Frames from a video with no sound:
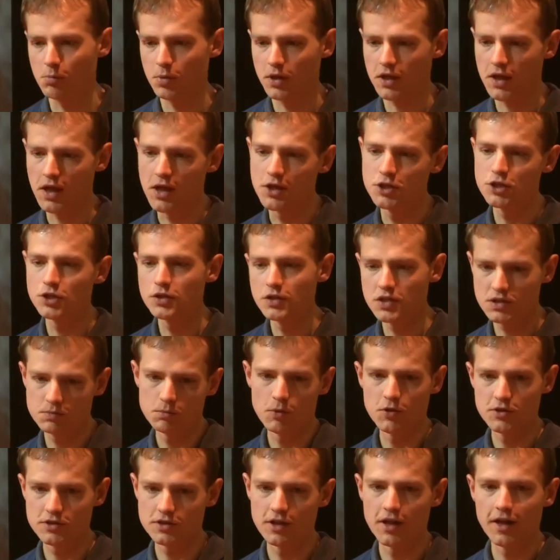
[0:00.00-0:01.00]
application that's
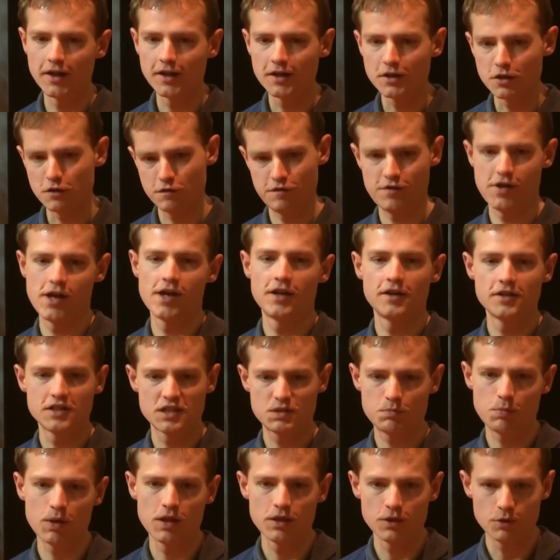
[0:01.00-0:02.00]
most likely to fail and
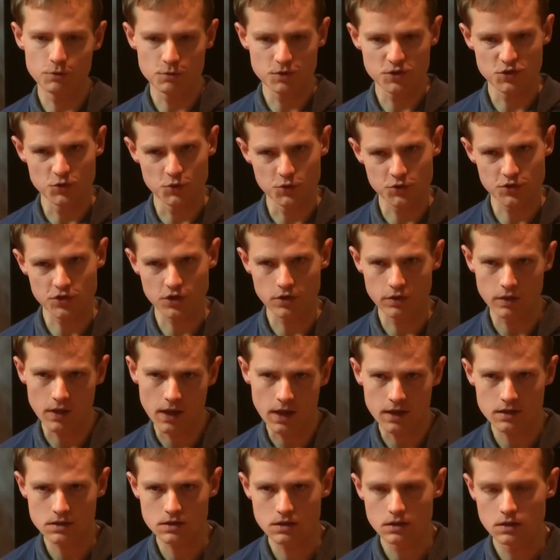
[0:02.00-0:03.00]
spend the resource on
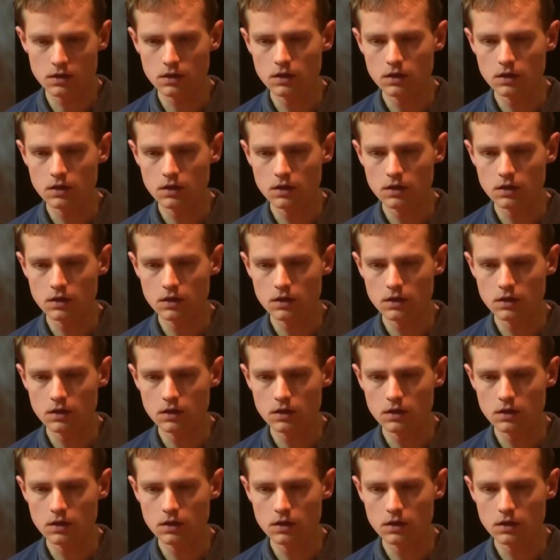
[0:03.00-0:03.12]
that.